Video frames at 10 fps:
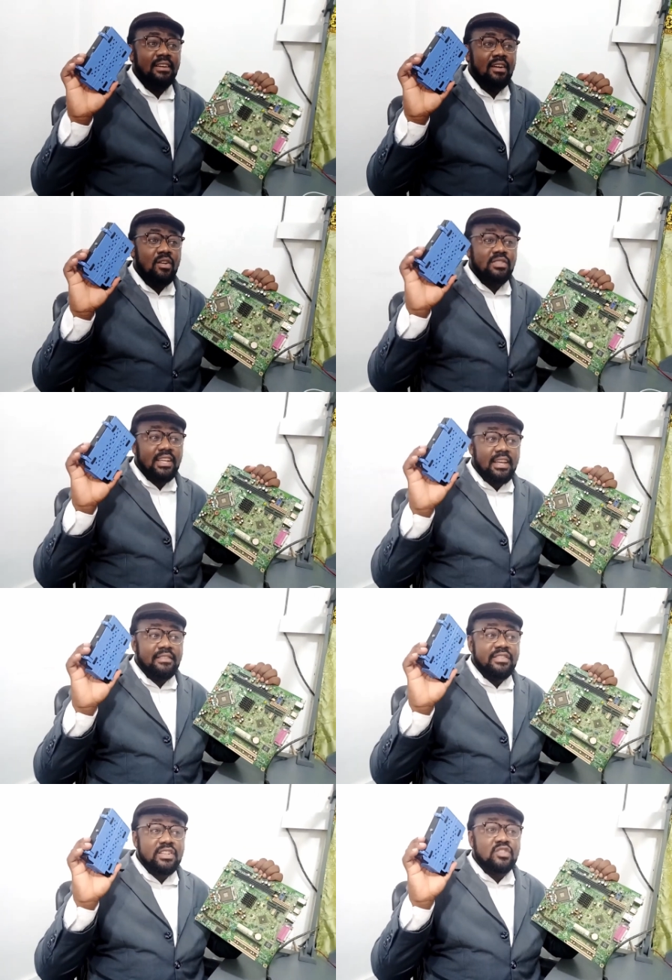or
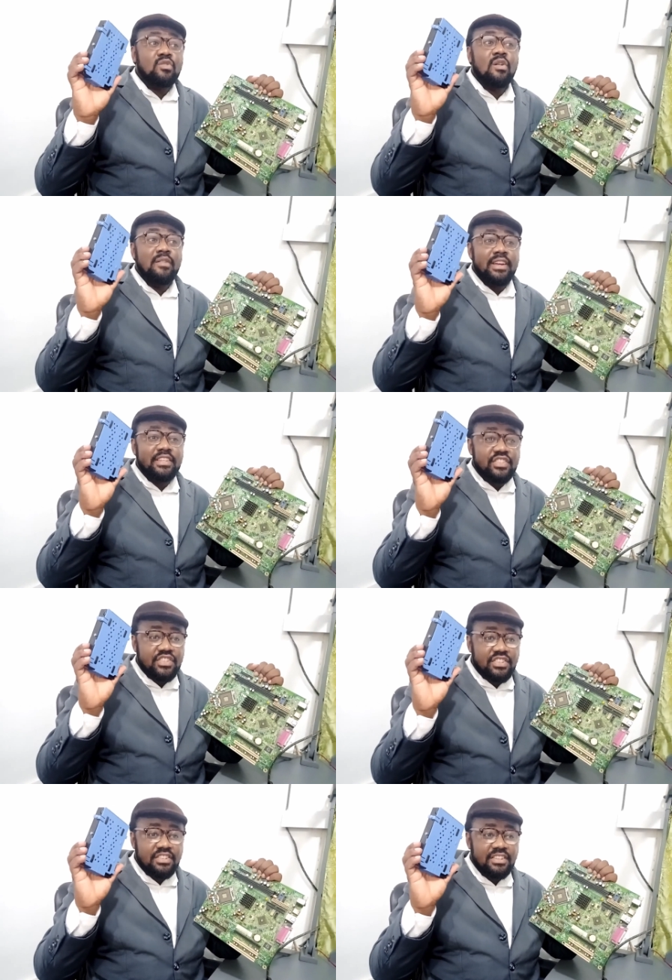secondary storage
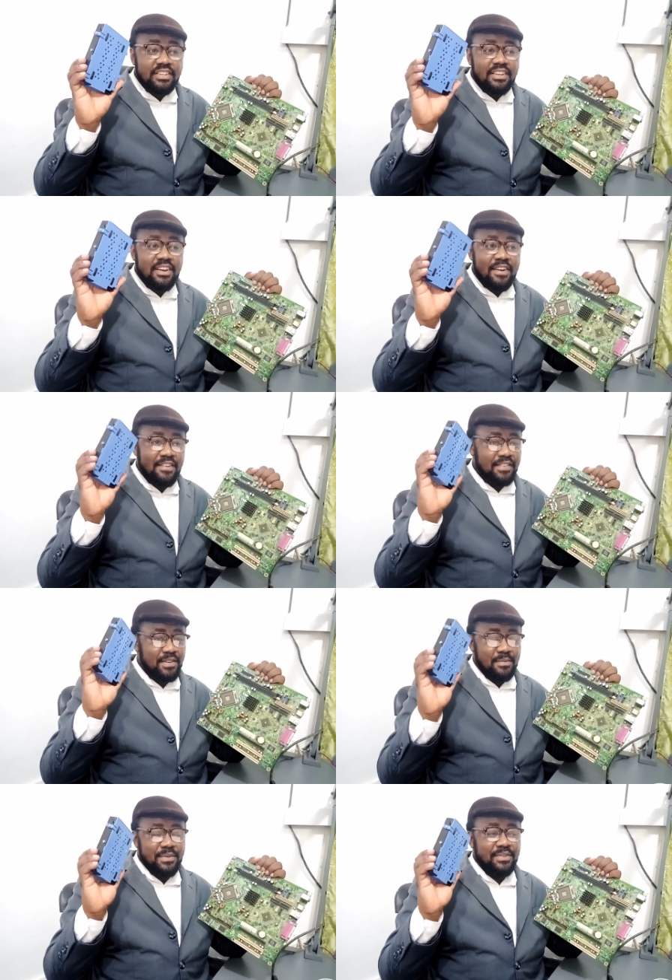of the
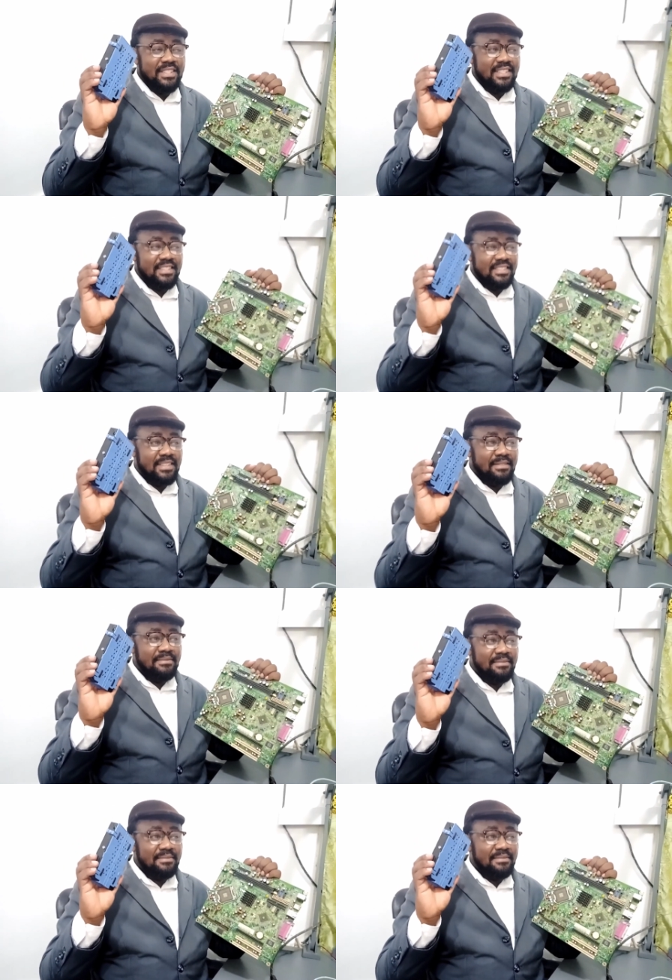computer system.